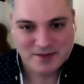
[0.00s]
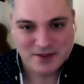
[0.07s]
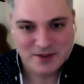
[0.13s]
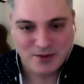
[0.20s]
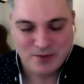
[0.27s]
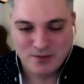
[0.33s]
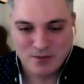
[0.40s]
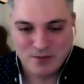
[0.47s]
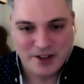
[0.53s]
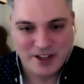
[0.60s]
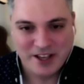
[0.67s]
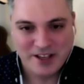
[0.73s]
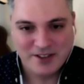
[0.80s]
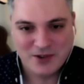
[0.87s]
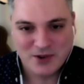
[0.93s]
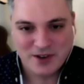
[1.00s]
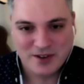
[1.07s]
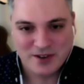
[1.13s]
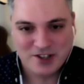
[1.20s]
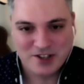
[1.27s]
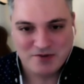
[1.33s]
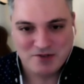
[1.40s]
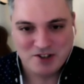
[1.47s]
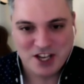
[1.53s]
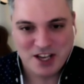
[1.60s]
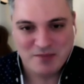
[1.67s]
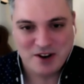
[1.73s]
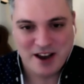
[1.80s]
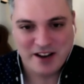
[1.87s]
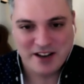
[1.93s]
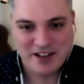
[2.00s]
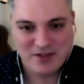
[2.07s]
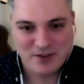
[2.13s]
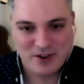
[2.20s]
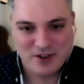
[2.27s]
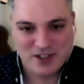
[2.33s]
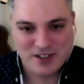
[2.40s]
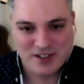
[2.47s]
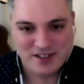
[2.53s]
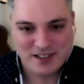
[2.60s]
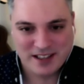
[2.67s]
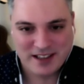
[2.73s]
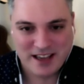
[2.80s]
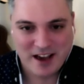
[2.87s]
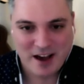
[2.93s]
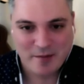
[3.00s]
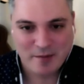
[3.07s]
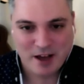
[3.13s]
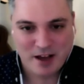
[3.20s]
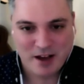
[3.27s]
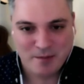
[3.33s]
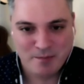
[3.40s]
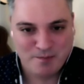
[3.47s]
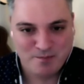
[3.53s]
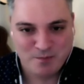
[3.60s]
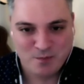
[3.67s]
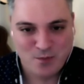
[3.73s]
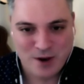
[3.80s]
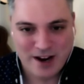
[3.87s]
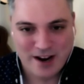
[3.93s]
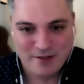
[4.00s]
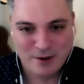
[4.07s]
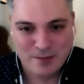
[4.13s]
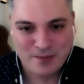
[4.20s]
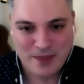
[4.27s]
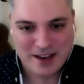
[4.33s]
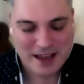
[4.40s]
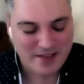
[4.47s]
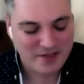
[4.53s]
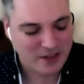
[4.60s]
the really sort of cheap 90s versions, like the Yamaha, whatever, that